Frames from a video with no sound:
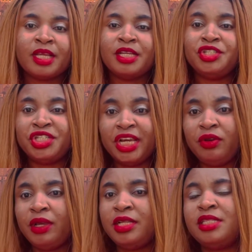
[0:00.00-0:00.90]

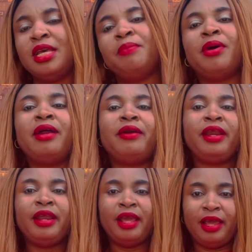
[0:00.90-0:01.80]
genuine
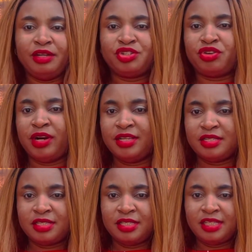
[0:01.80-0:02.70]
temporary
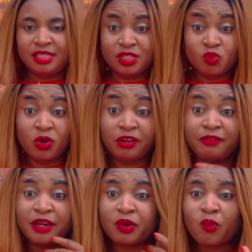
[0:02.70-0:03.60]
entrance. This is one of
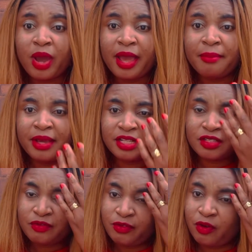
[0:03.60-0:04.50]
the requirements
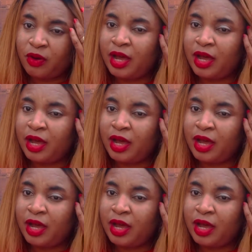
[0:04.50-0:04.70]
for